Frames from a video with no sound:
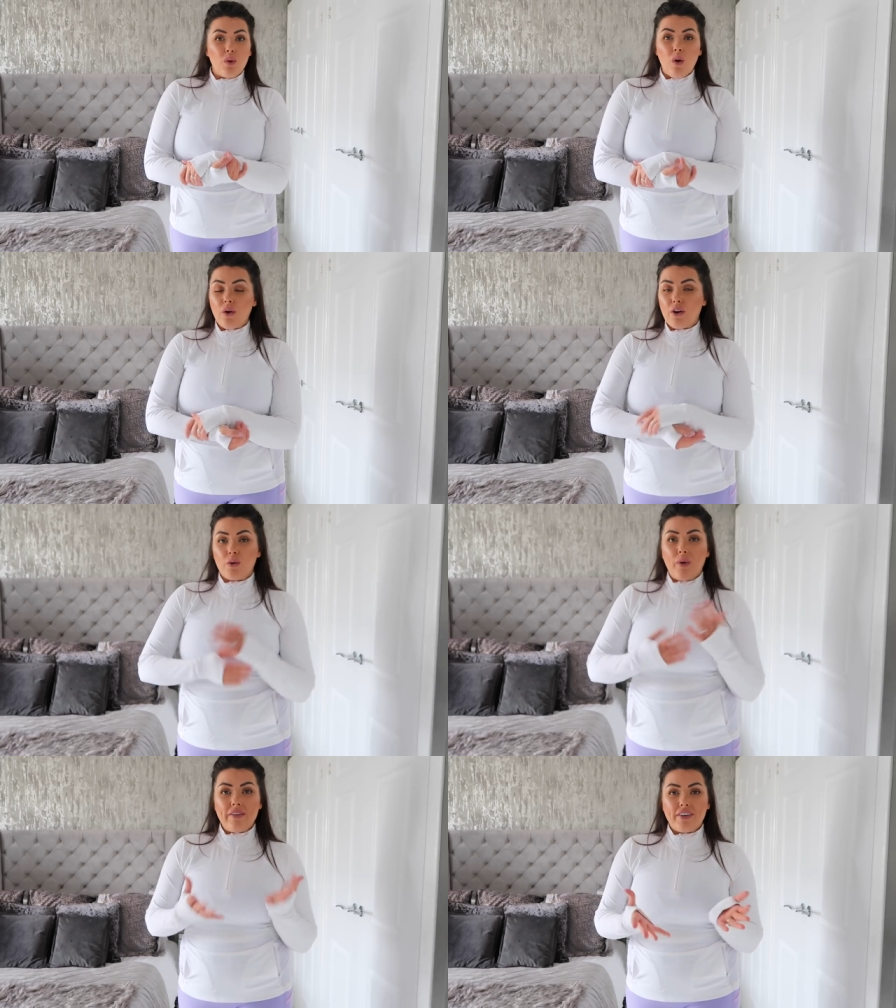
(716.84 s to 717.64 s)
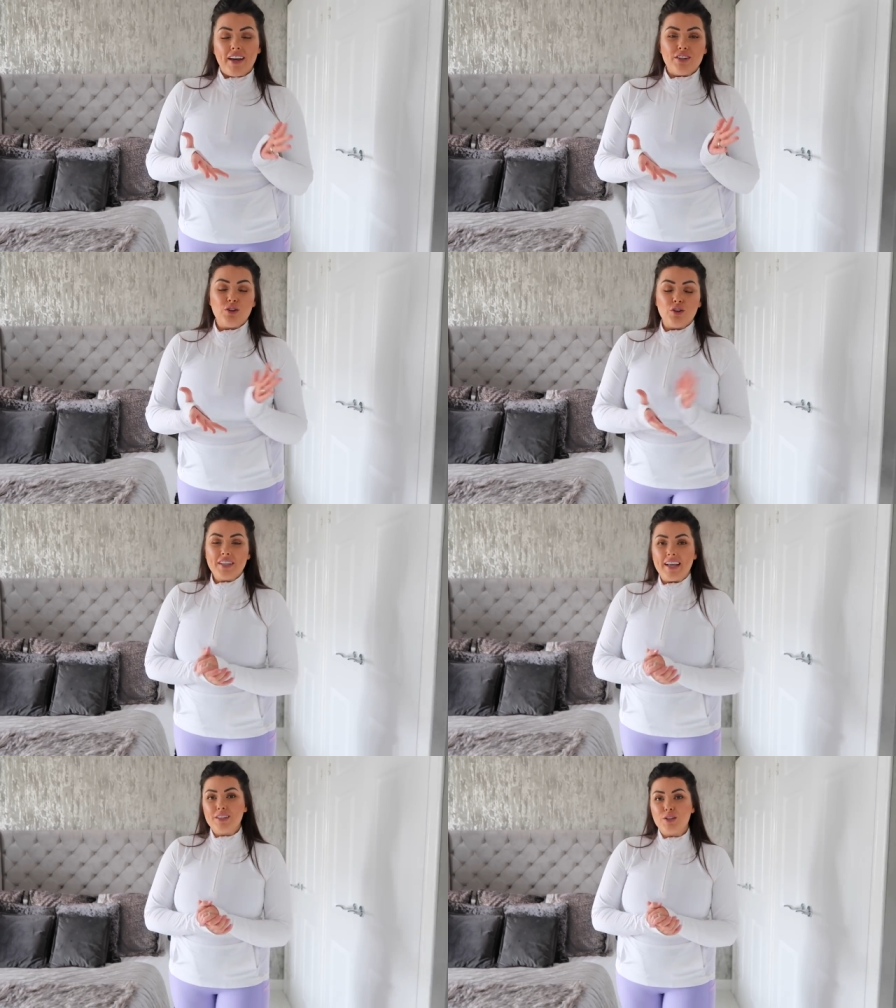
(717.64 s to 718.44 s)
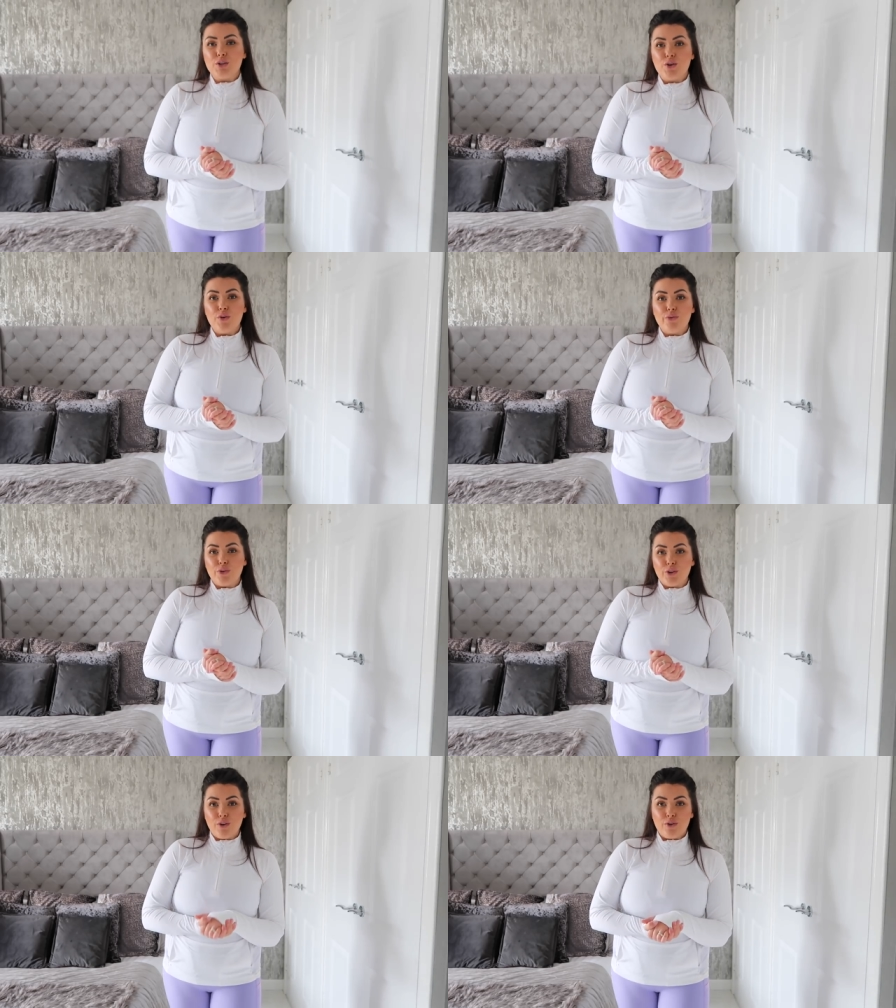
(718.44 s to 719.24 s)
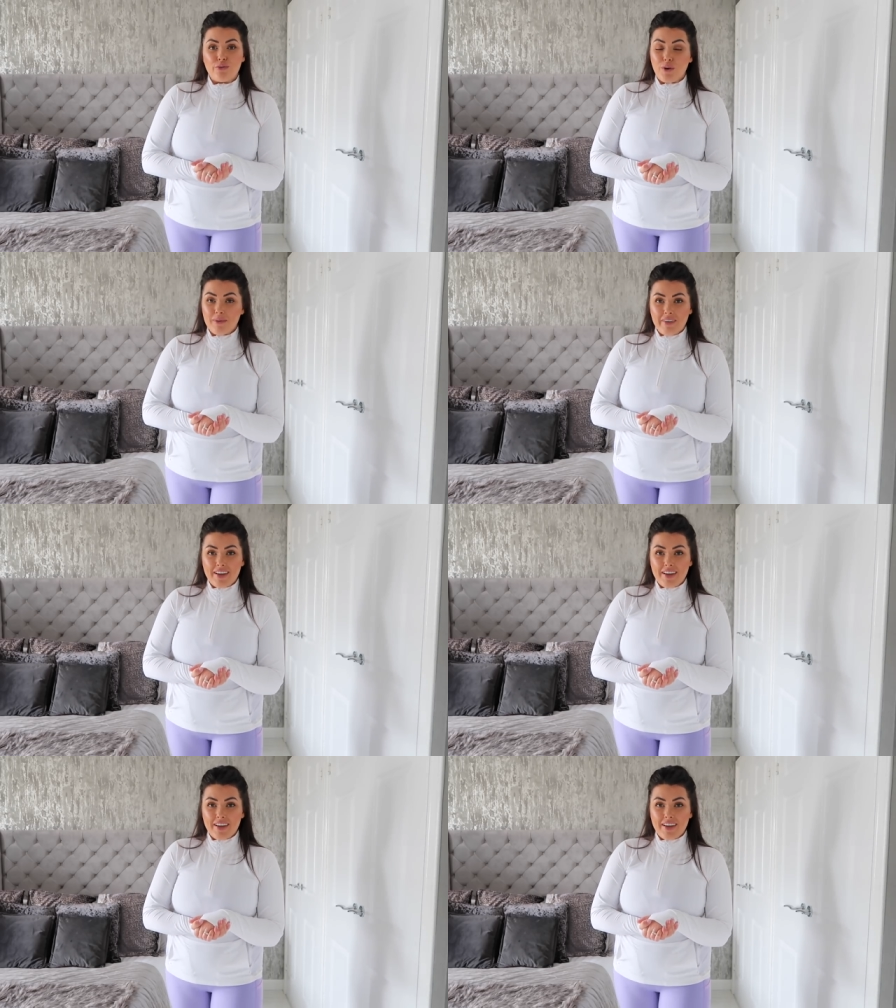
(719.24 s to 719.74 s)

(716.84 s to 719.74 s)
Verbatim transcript: walk or whatever it is that you tend to do for your form of